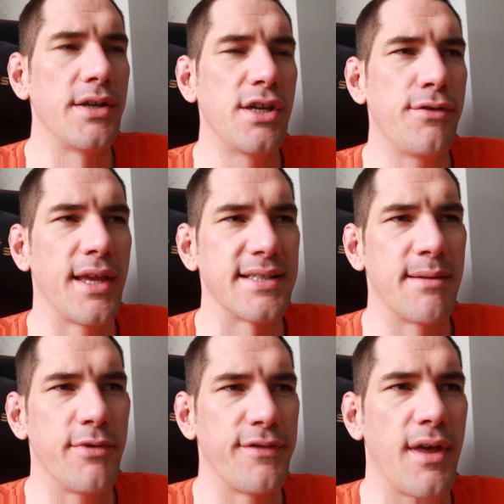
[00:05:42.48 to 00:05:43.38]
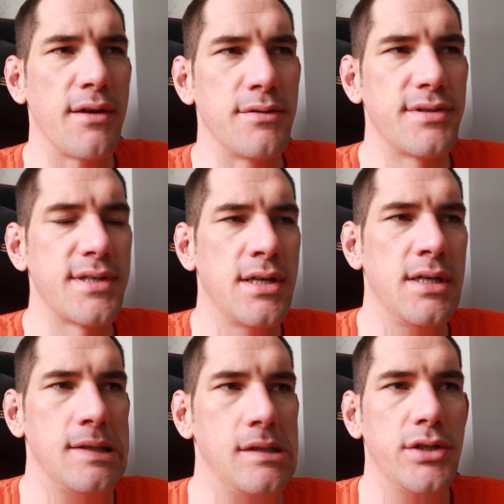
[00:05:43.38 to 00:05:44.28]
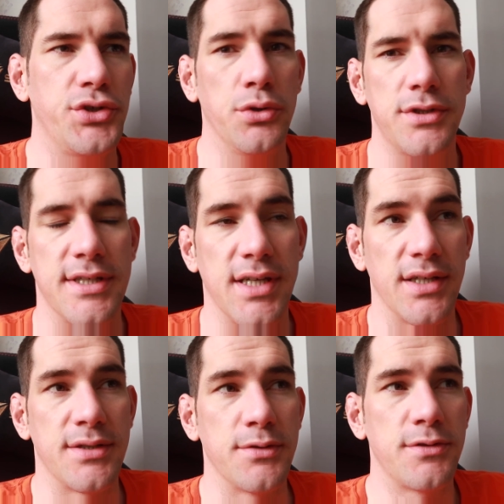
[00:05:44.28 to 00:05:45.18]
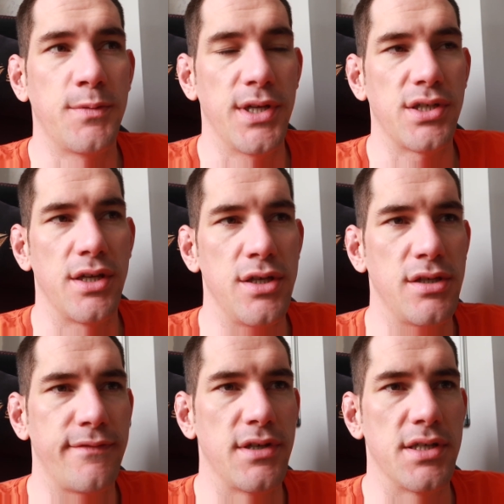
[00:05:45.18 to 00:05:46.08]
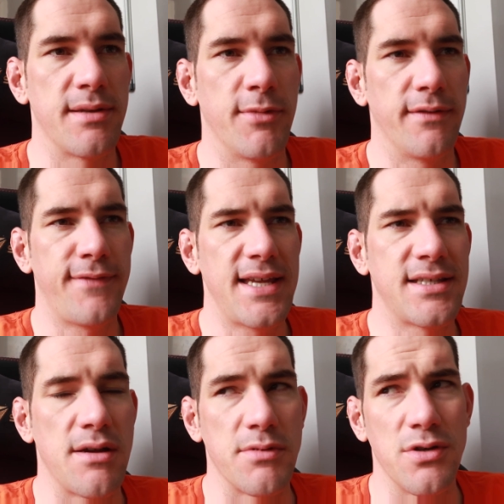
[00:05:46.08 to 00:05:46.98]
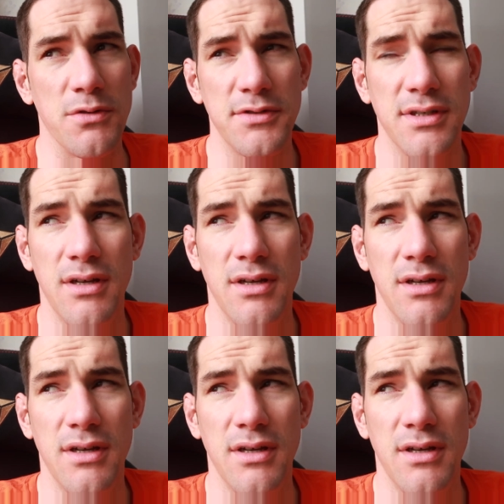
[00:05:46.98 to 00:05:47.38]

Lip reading: do think some of those shorter titles, which I use for some of the FaceTime calls,